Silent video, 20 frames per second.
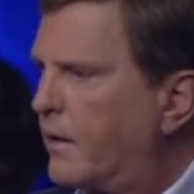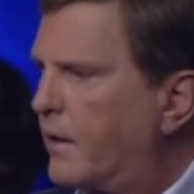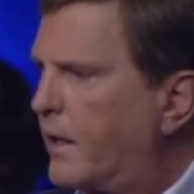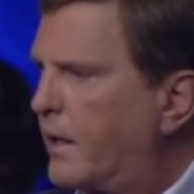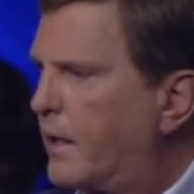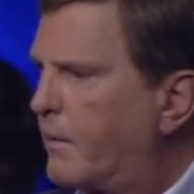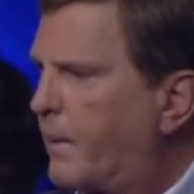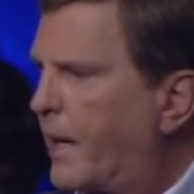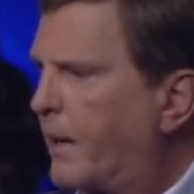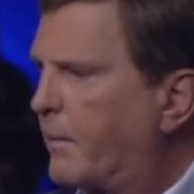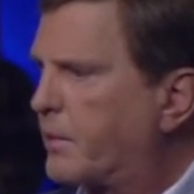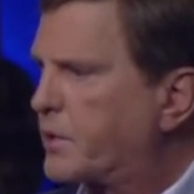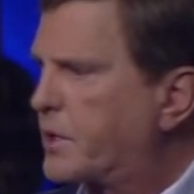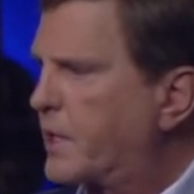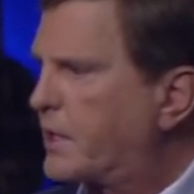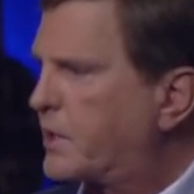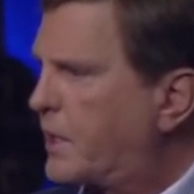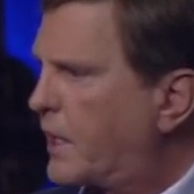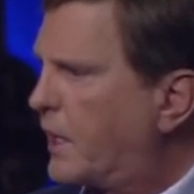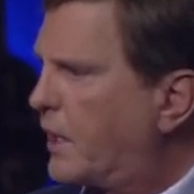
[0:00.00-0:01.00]
And the Bible
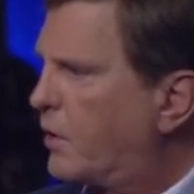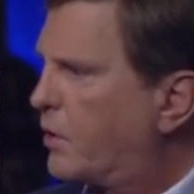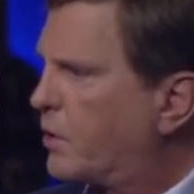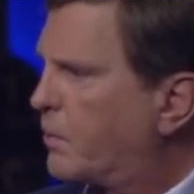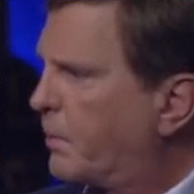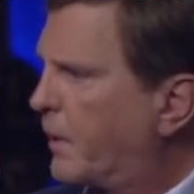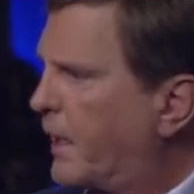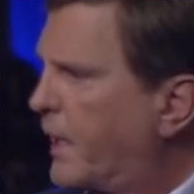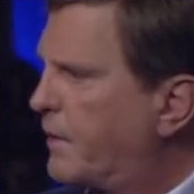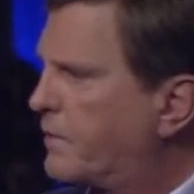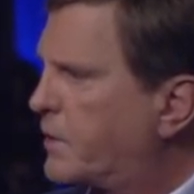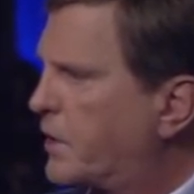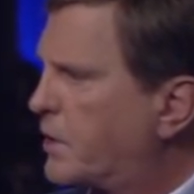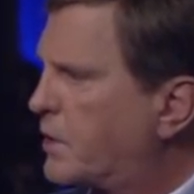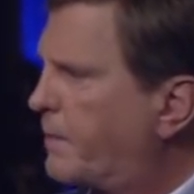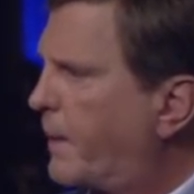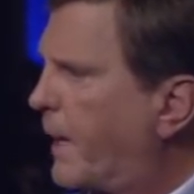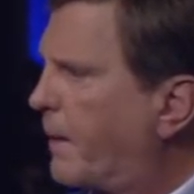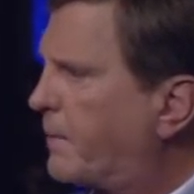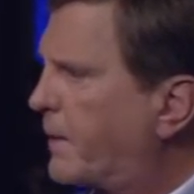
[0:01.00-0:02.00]
says, he who believes and
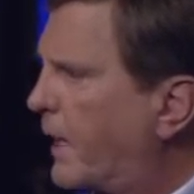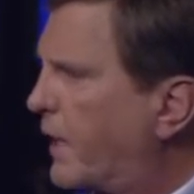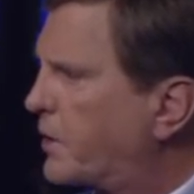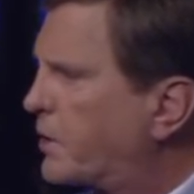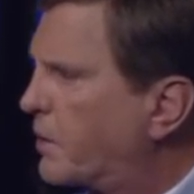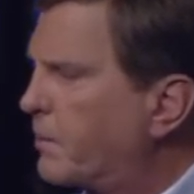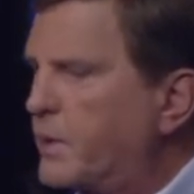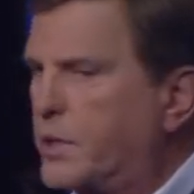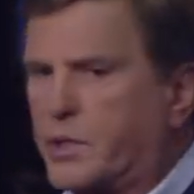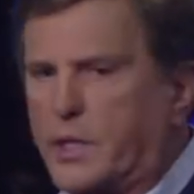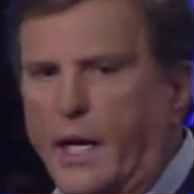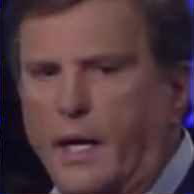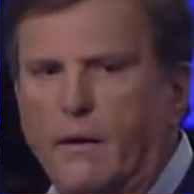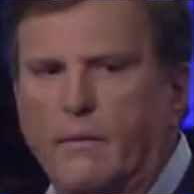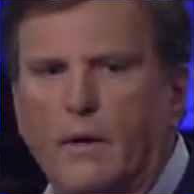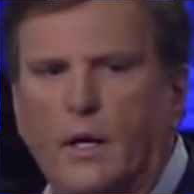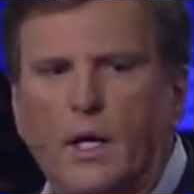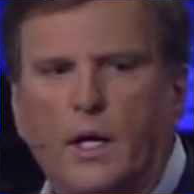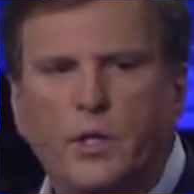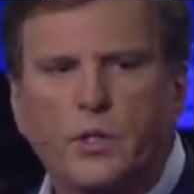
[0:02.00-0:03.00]
is baptized shall be saved.
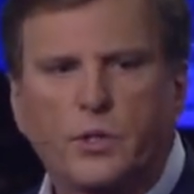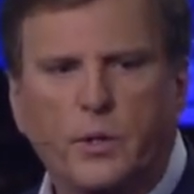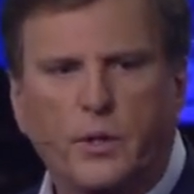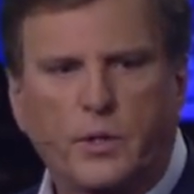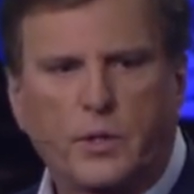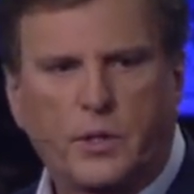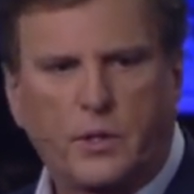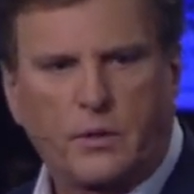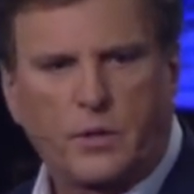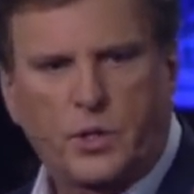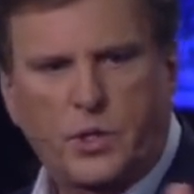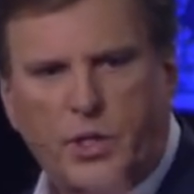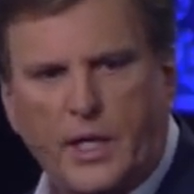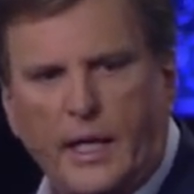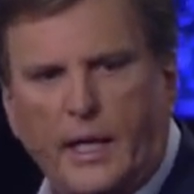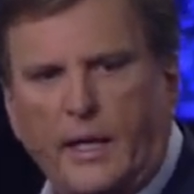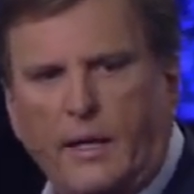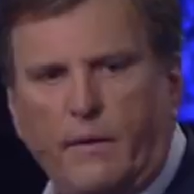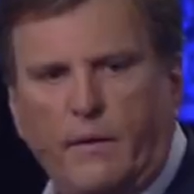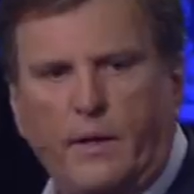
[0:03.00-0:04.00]
So it's
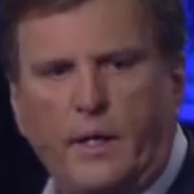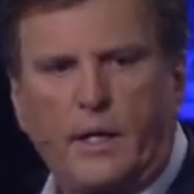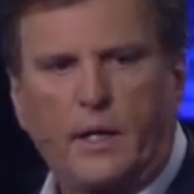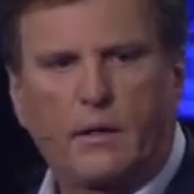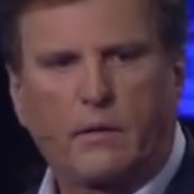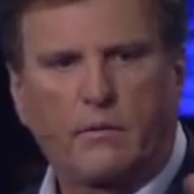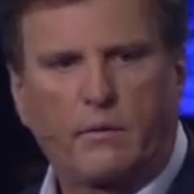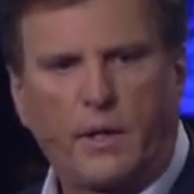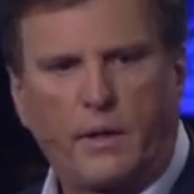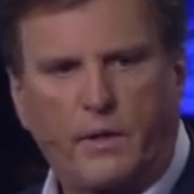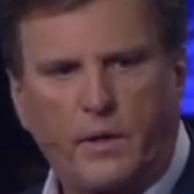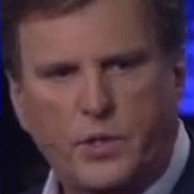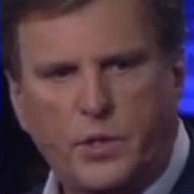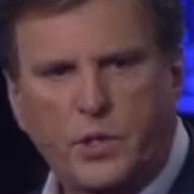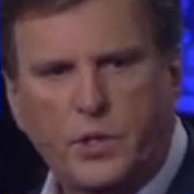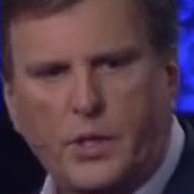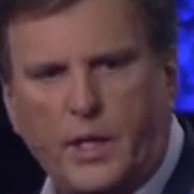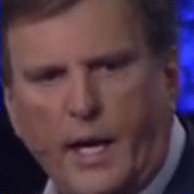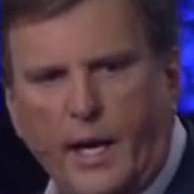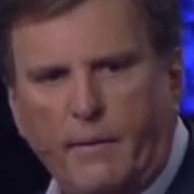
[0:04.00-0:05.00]
sealing the deal. This
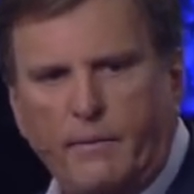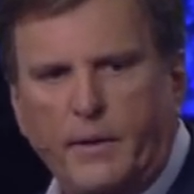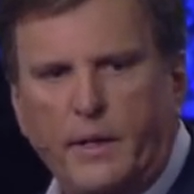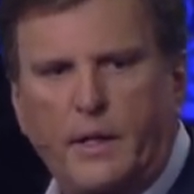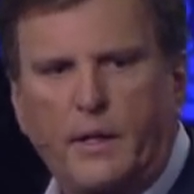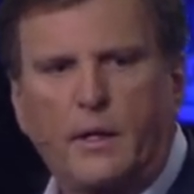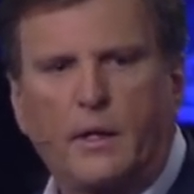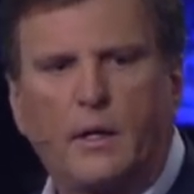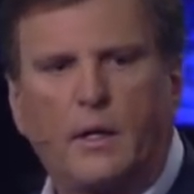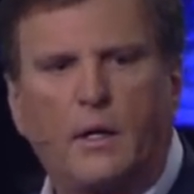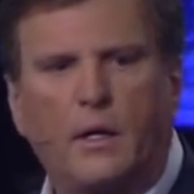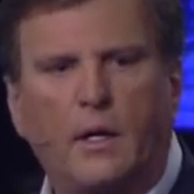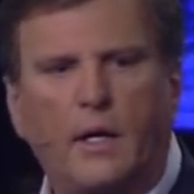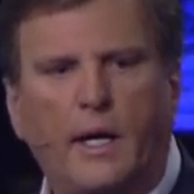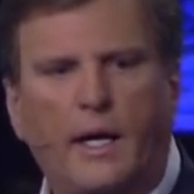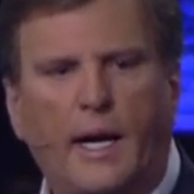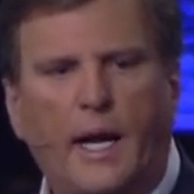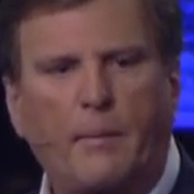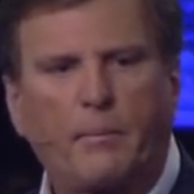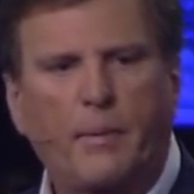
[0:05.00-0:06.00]
is covenant,
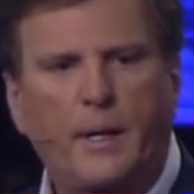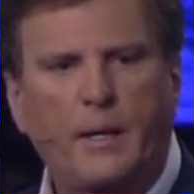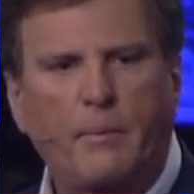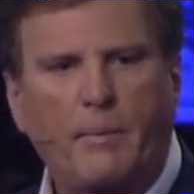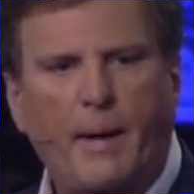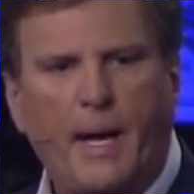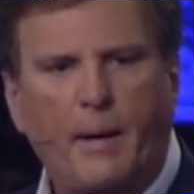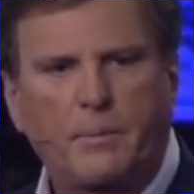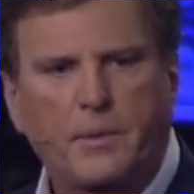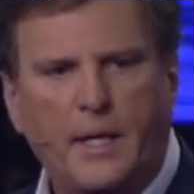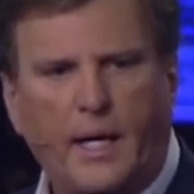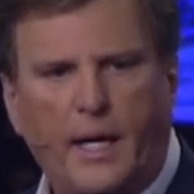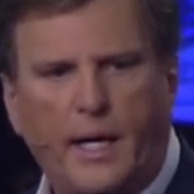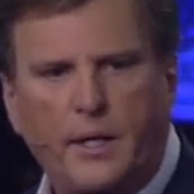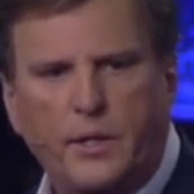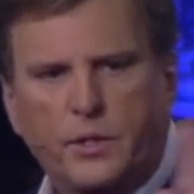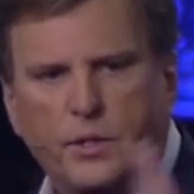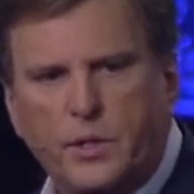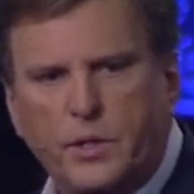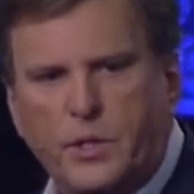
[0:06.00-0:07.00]
and I'm being
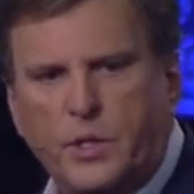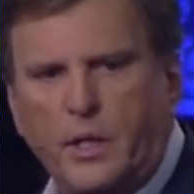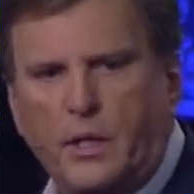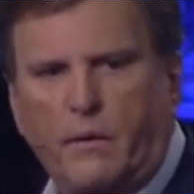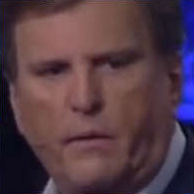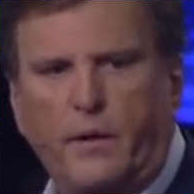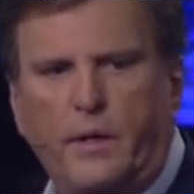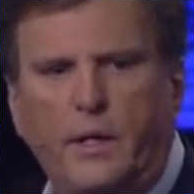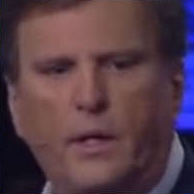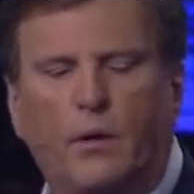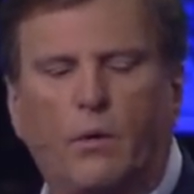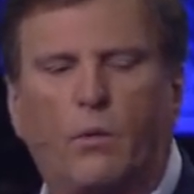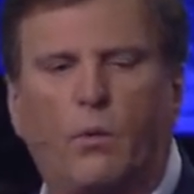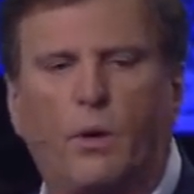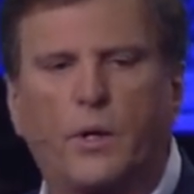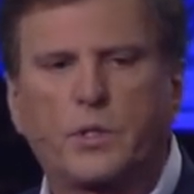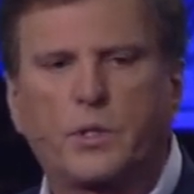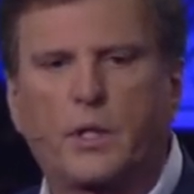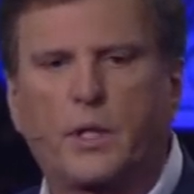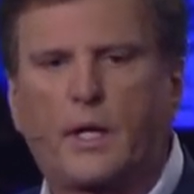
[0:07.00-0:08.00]
baptized to seal the deal.
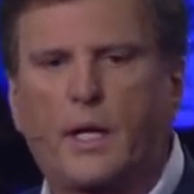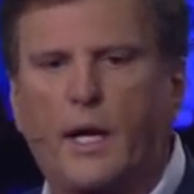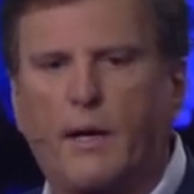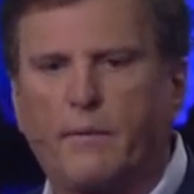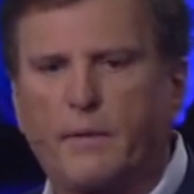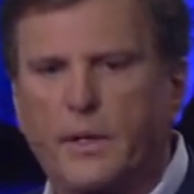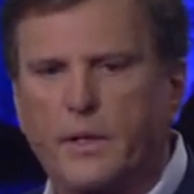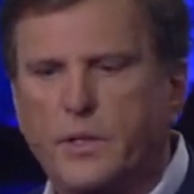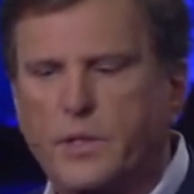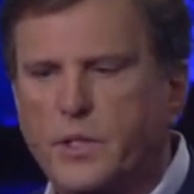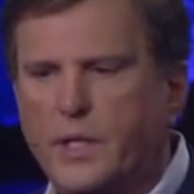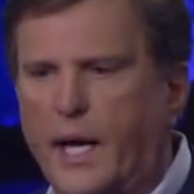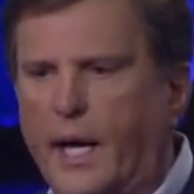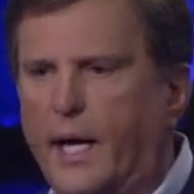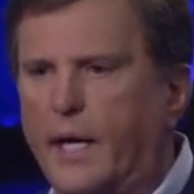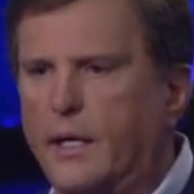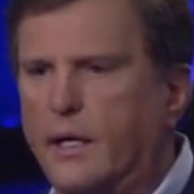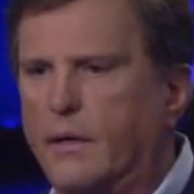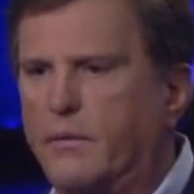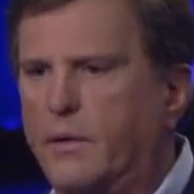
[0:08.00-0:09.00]
What's the covenant
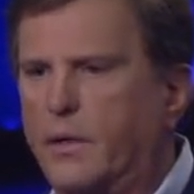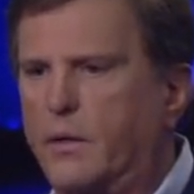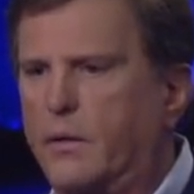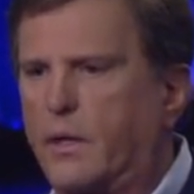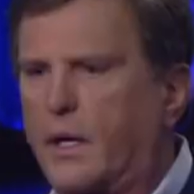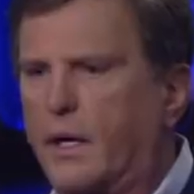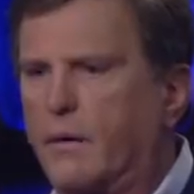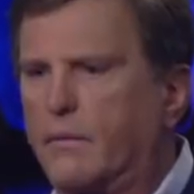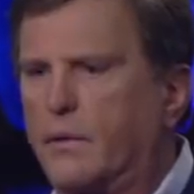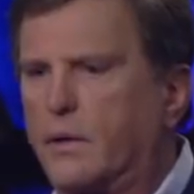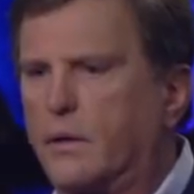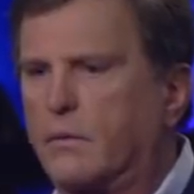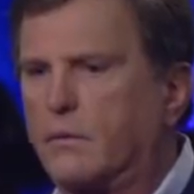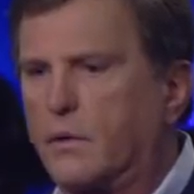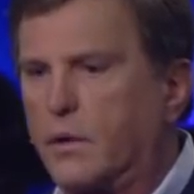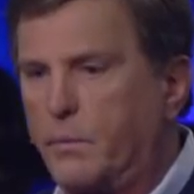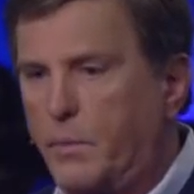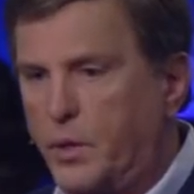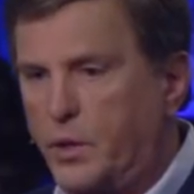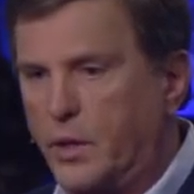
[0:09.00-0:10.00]
sign of the new covenant?
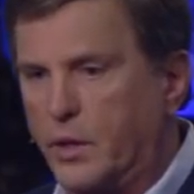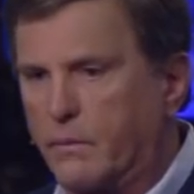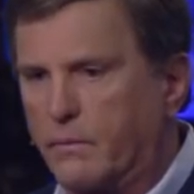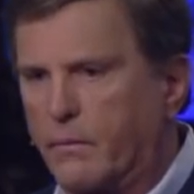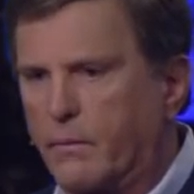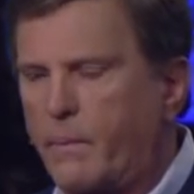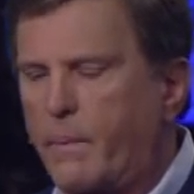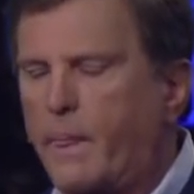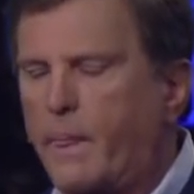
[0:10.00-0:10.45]
Communion.